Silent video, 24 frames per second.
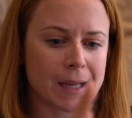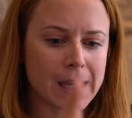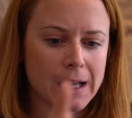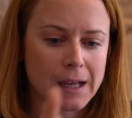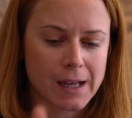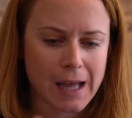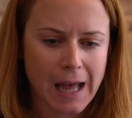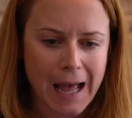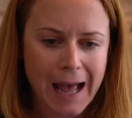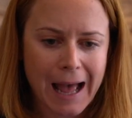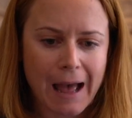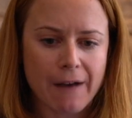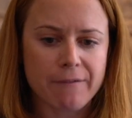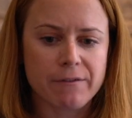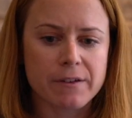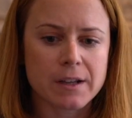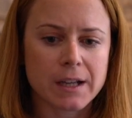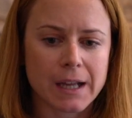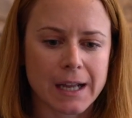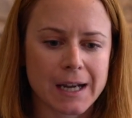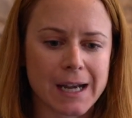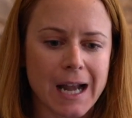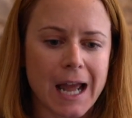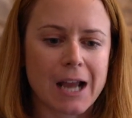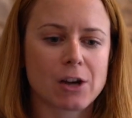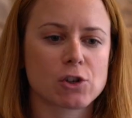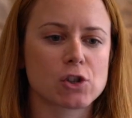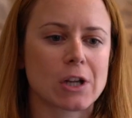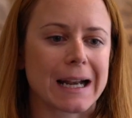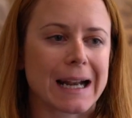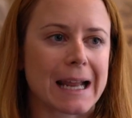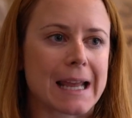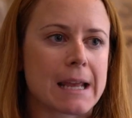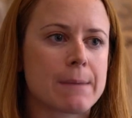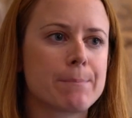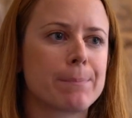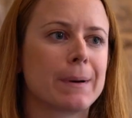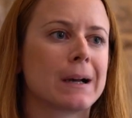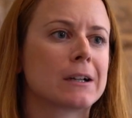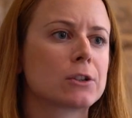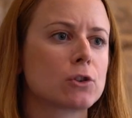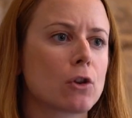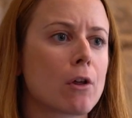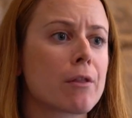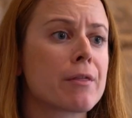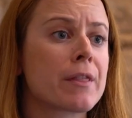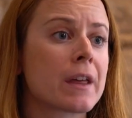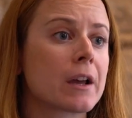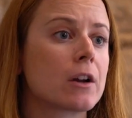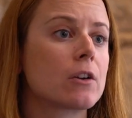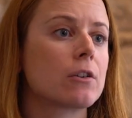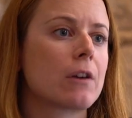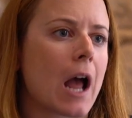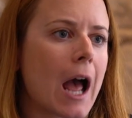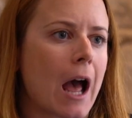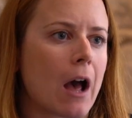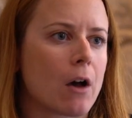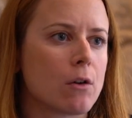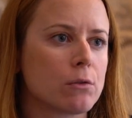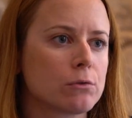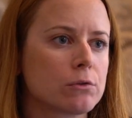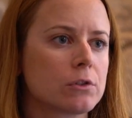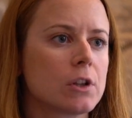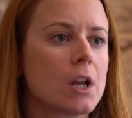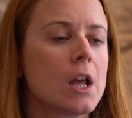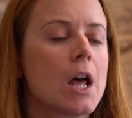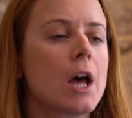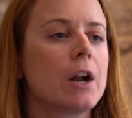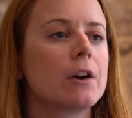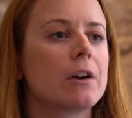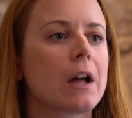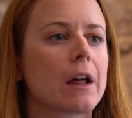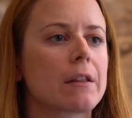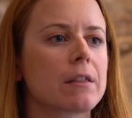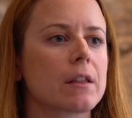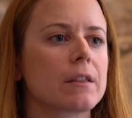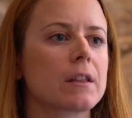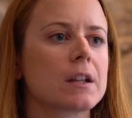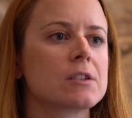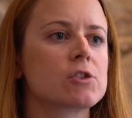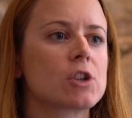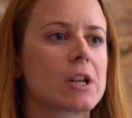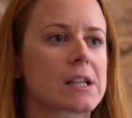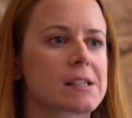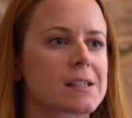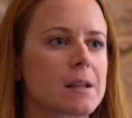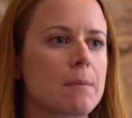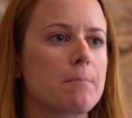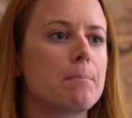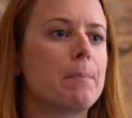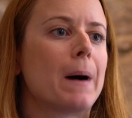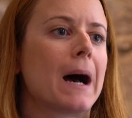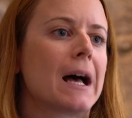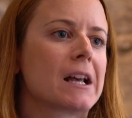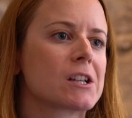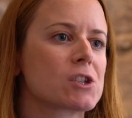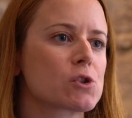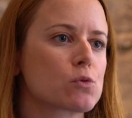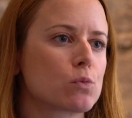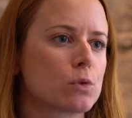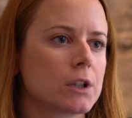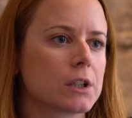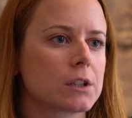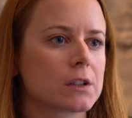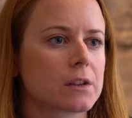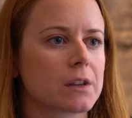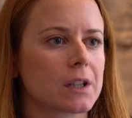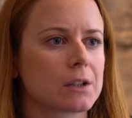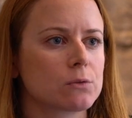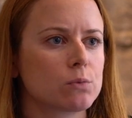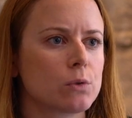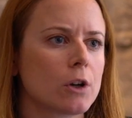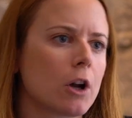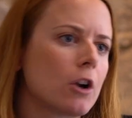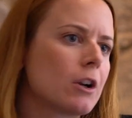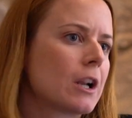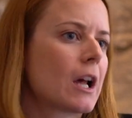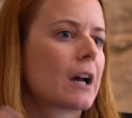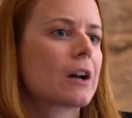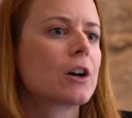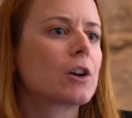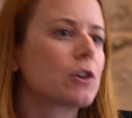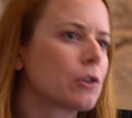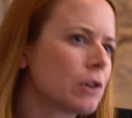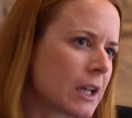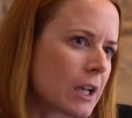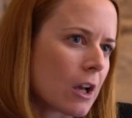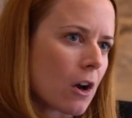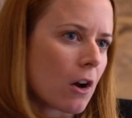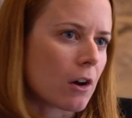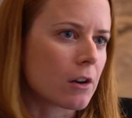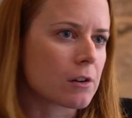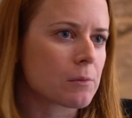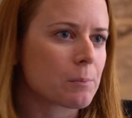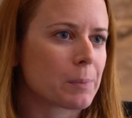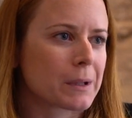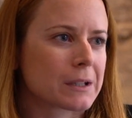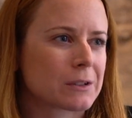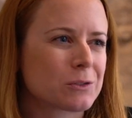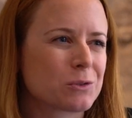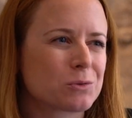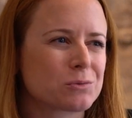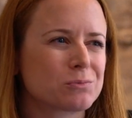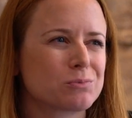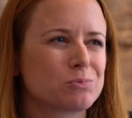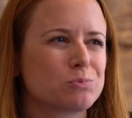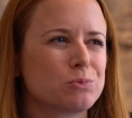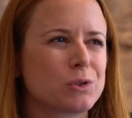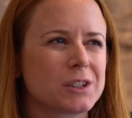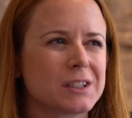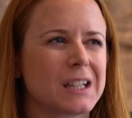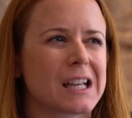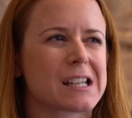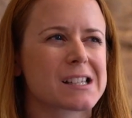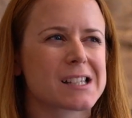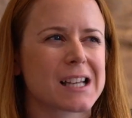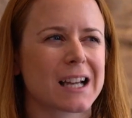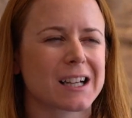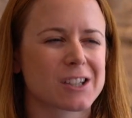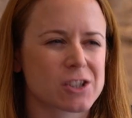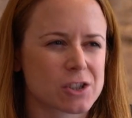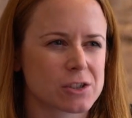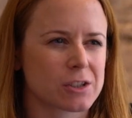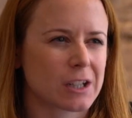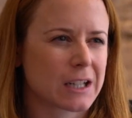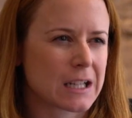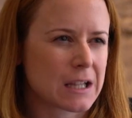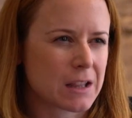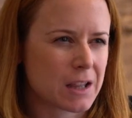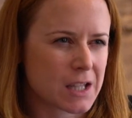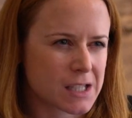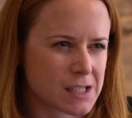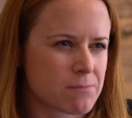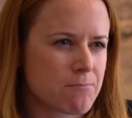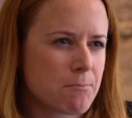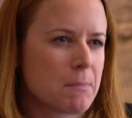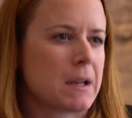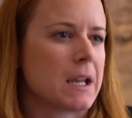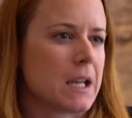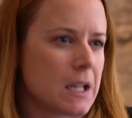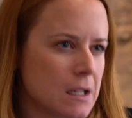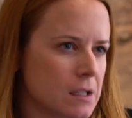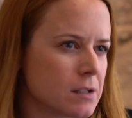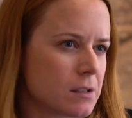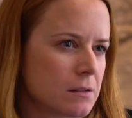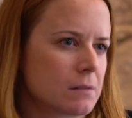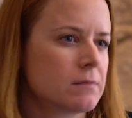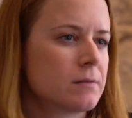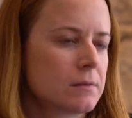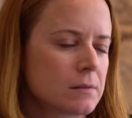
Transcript: having an actual impact on the ground, rather than just a buzzword that we all agree on, but what does actually this mean?